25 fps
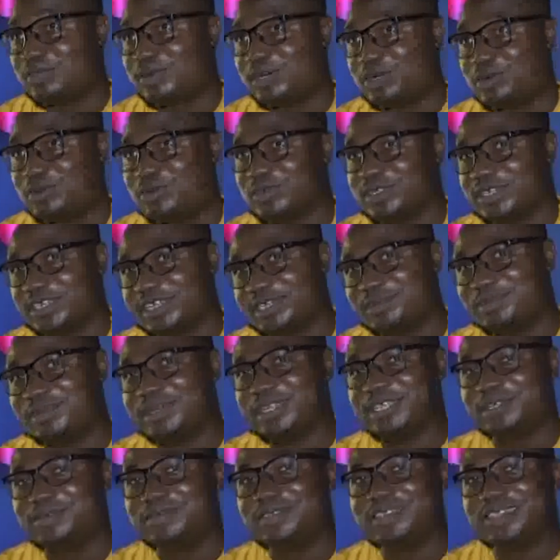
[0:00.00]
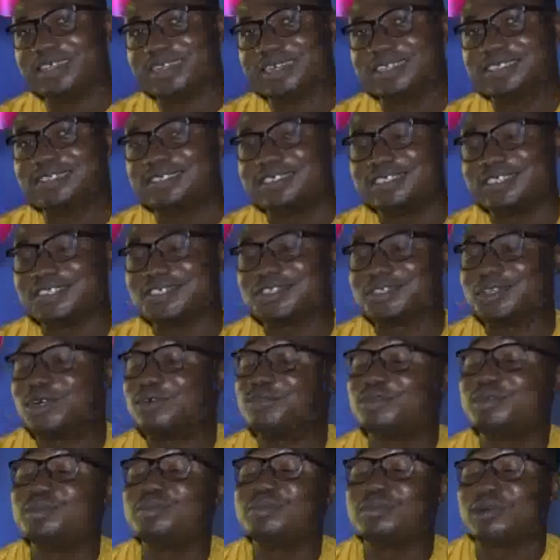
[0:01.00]
on my own, and I believe that in
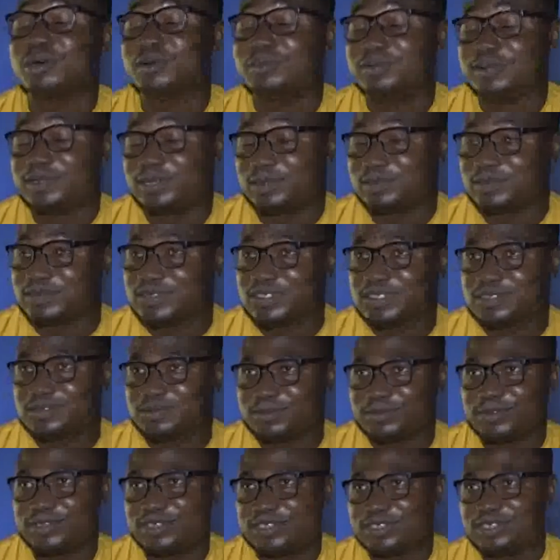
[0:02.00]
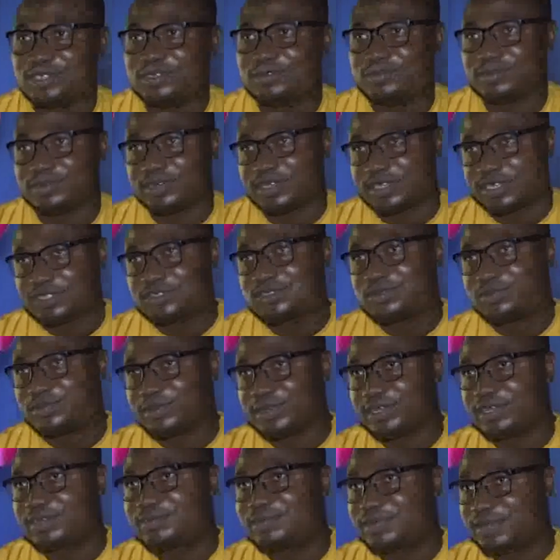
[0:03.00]
solving problems, we, we get to
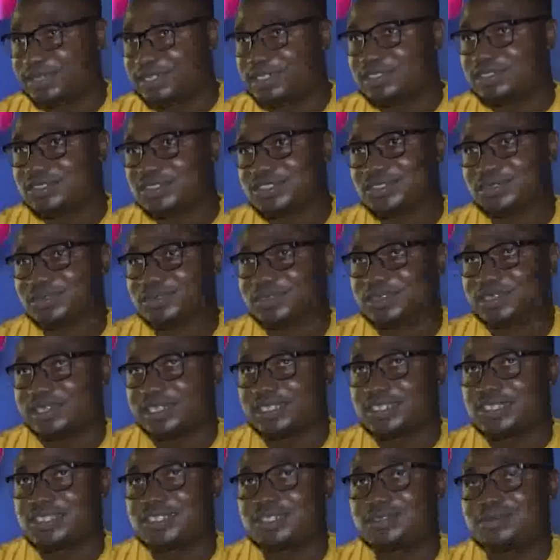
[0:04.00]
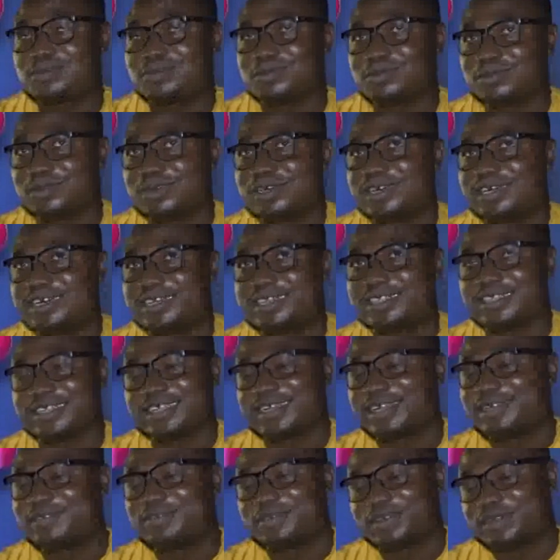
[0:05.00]
make money. So that's where I
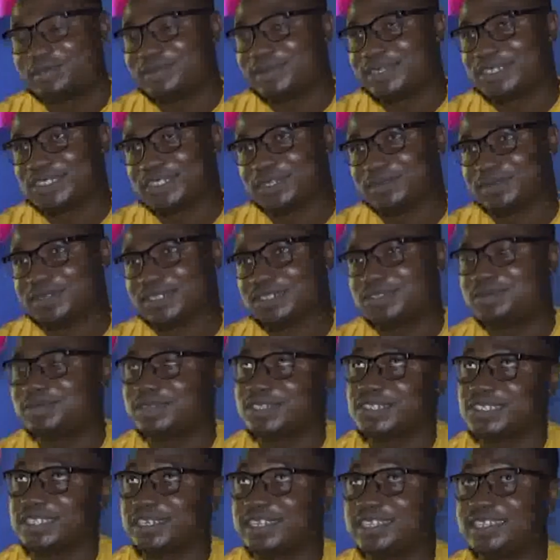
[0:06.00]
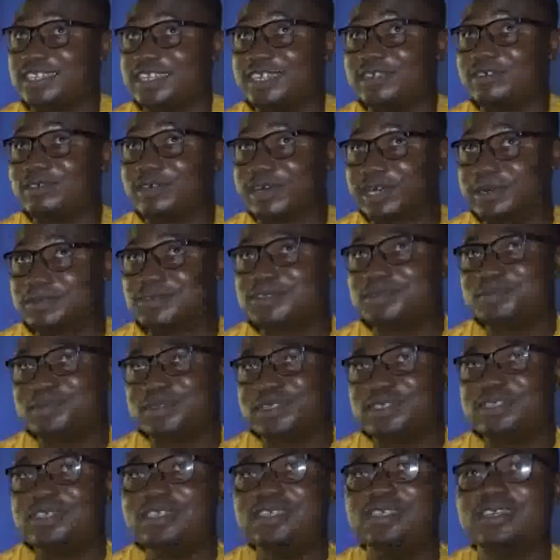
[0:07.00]
think I find myself. There's, there's anything that
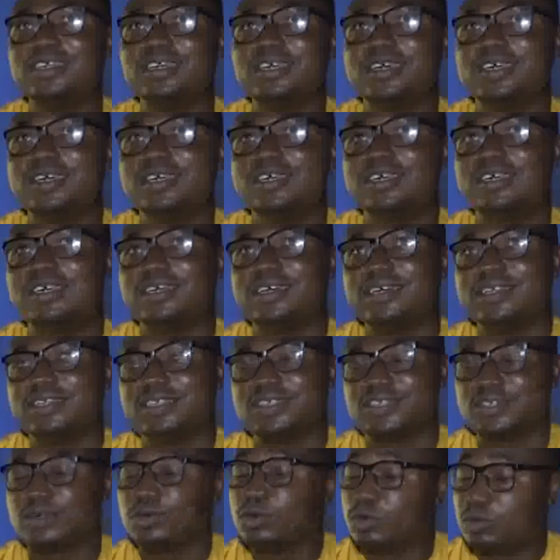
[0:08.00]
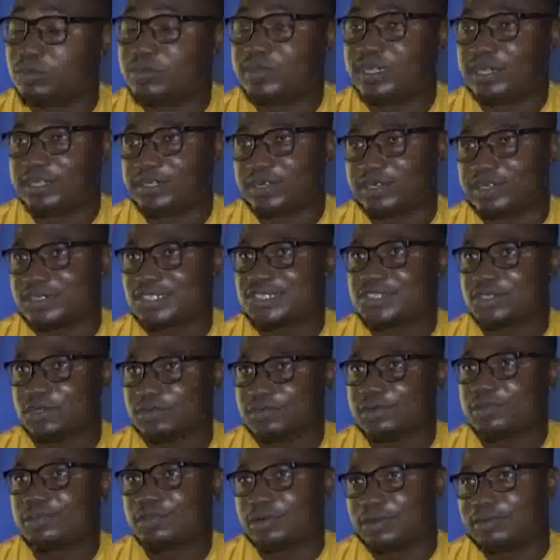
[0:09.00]
drives me, there's a hope that you can
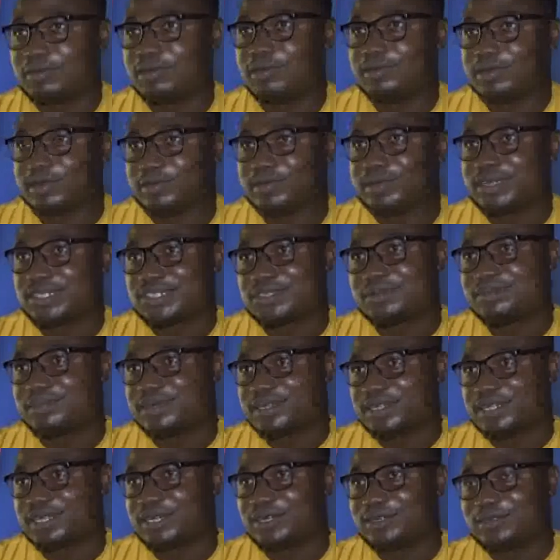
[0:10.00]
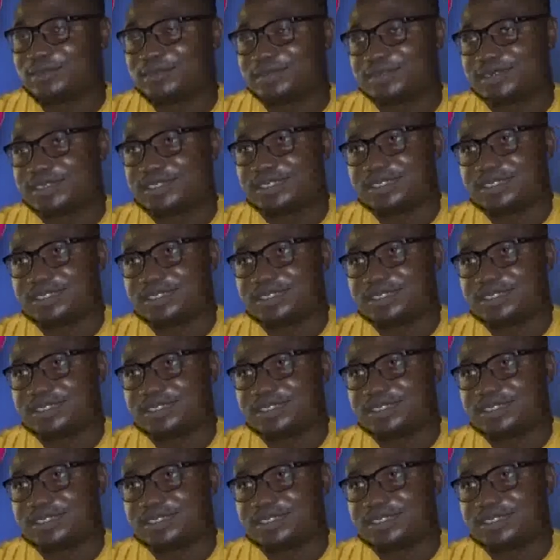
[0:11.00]
solve a problem and make some money out of